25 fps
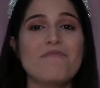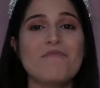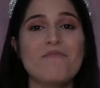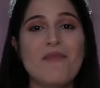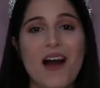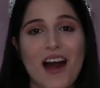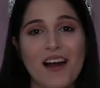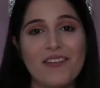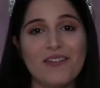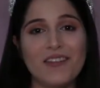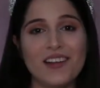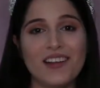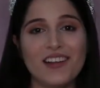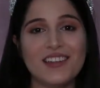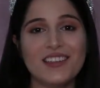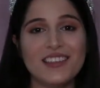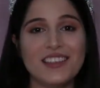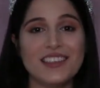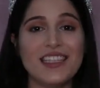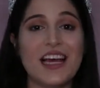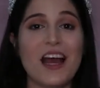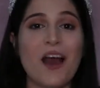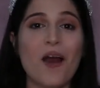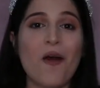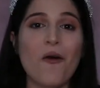
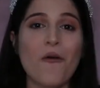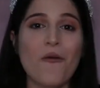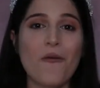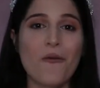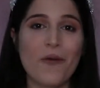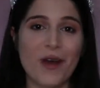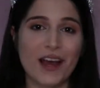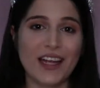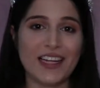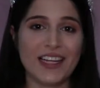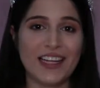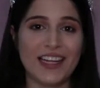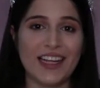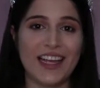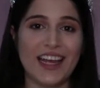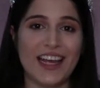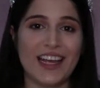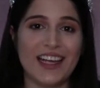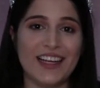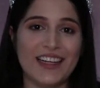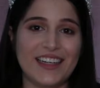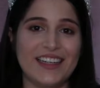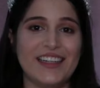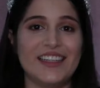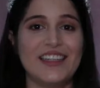marvelous wedding
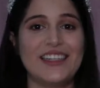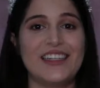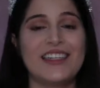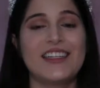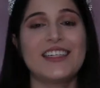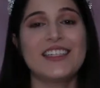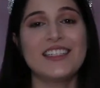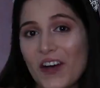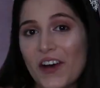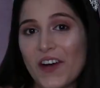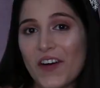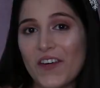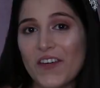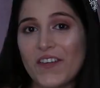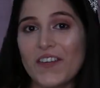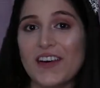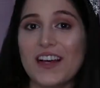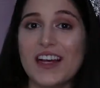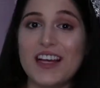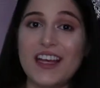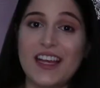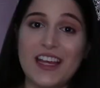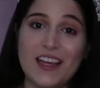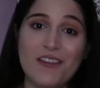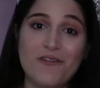cake. So
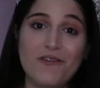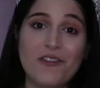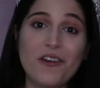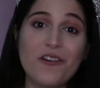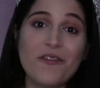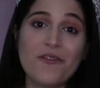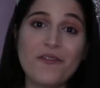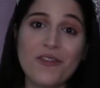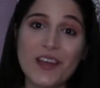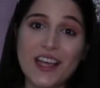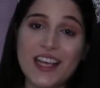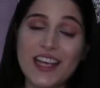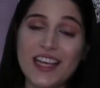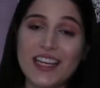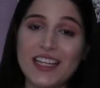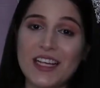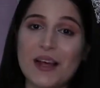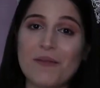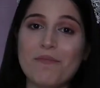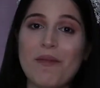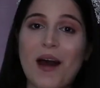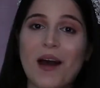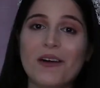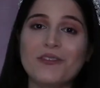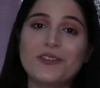if you're thinking
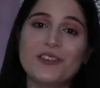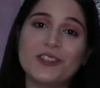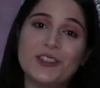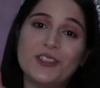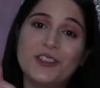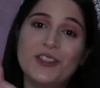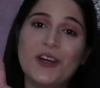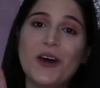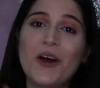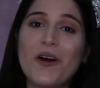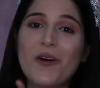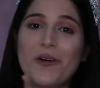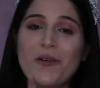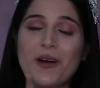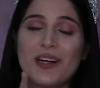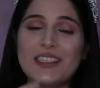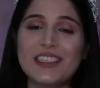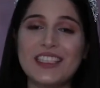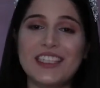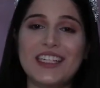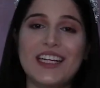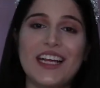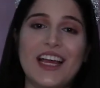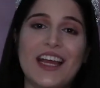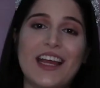about your
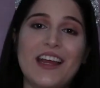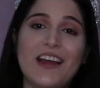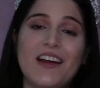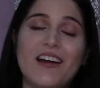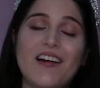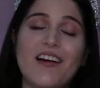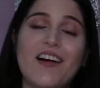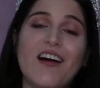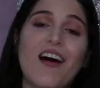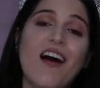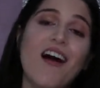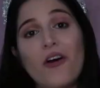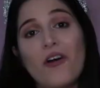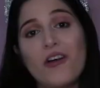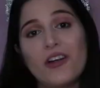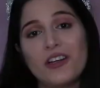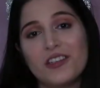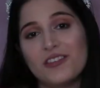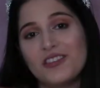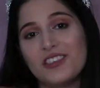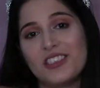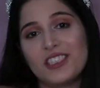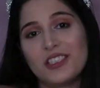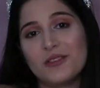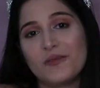wedding cake or
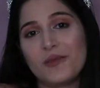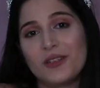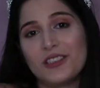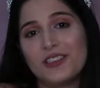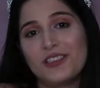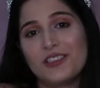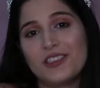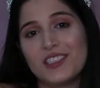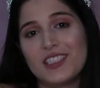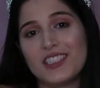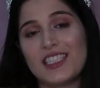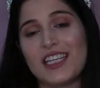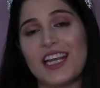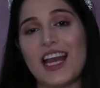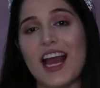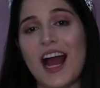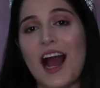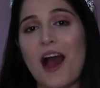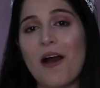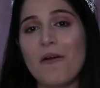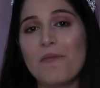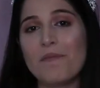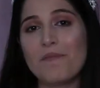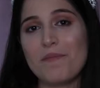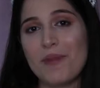you just want to see
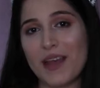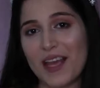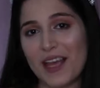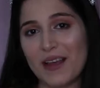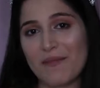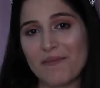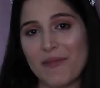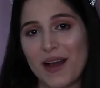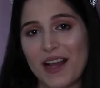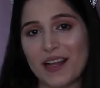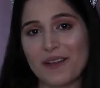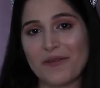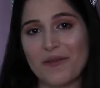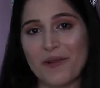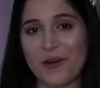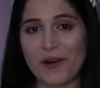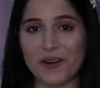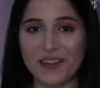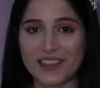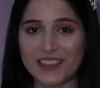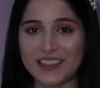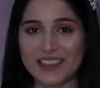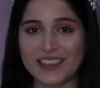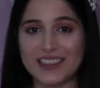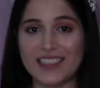how big mine
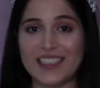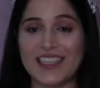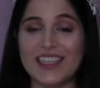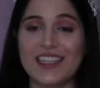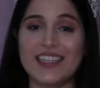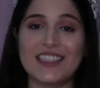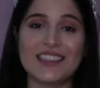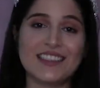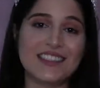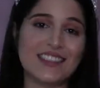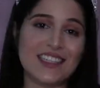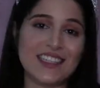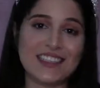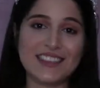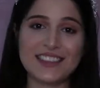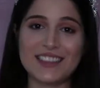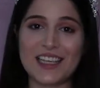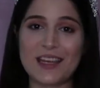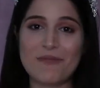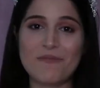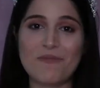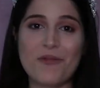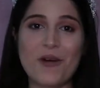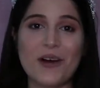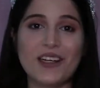was, just
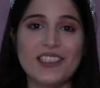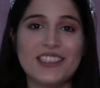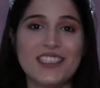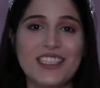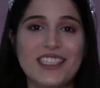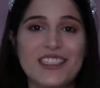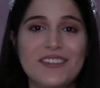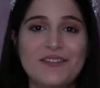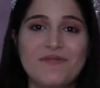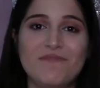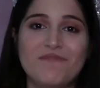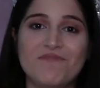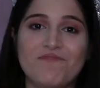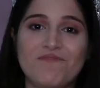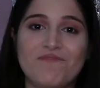keep watching.